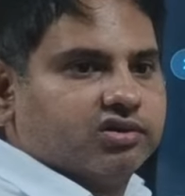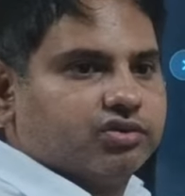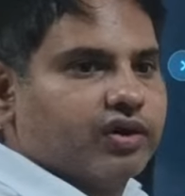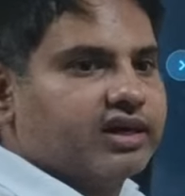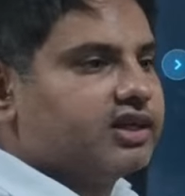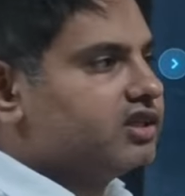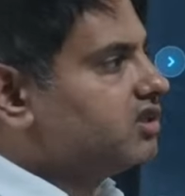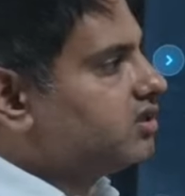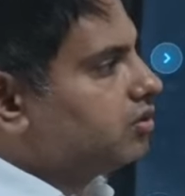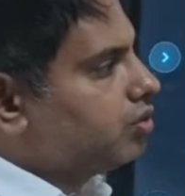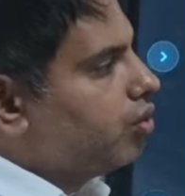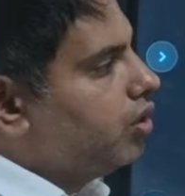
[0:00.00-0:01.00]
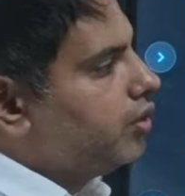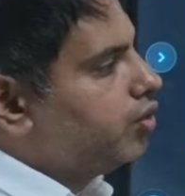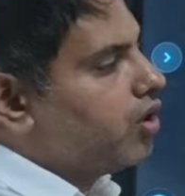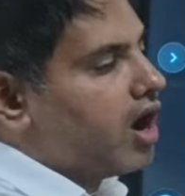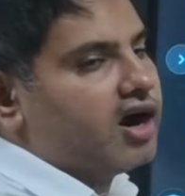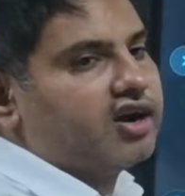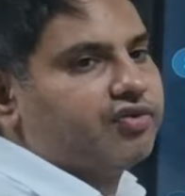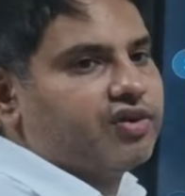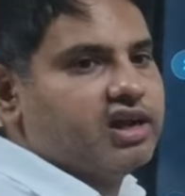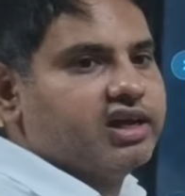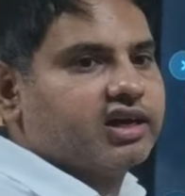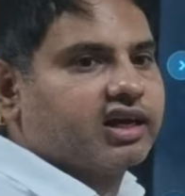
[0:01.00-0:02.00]
So as I told you, heart
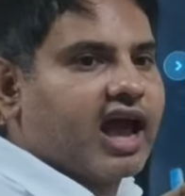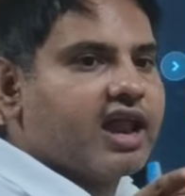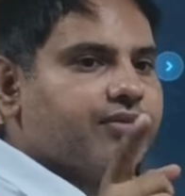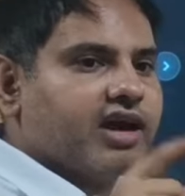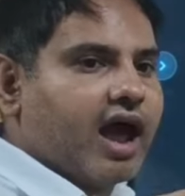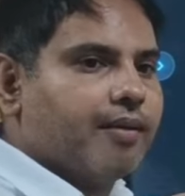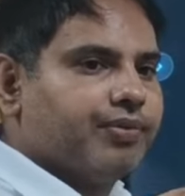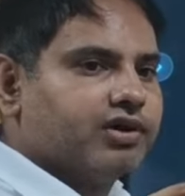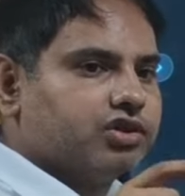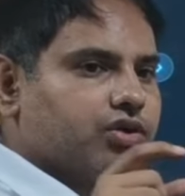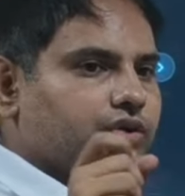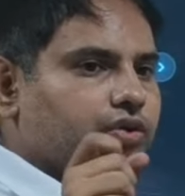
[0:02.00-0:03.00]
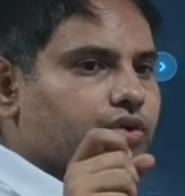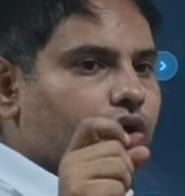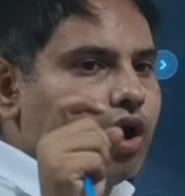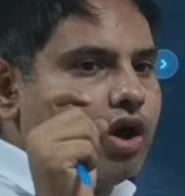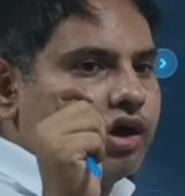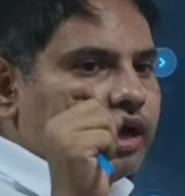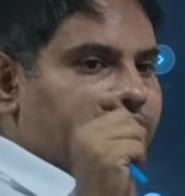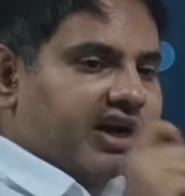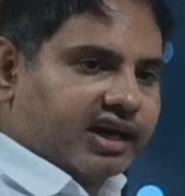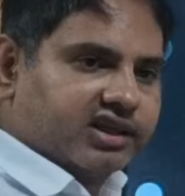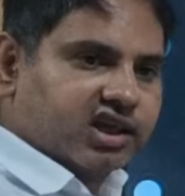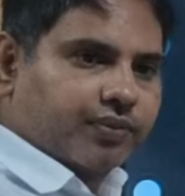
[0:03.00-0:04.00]
failure can be happens due to
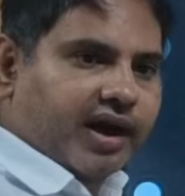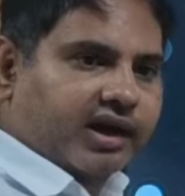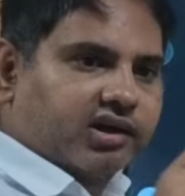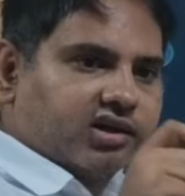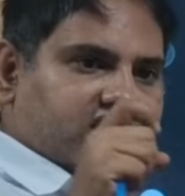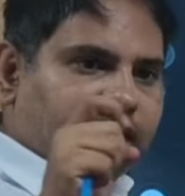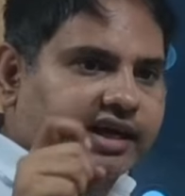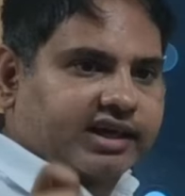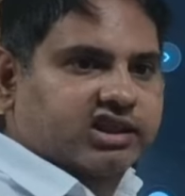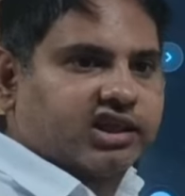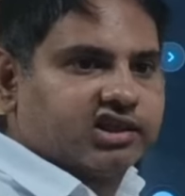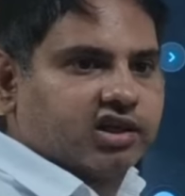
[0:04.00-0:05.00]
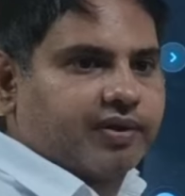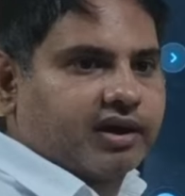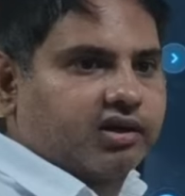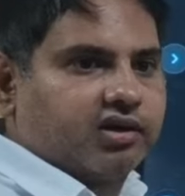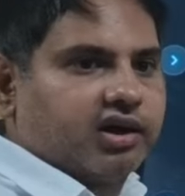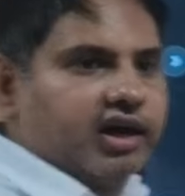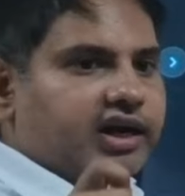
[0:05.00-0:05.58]
intrinsic factors and extrinsic factor.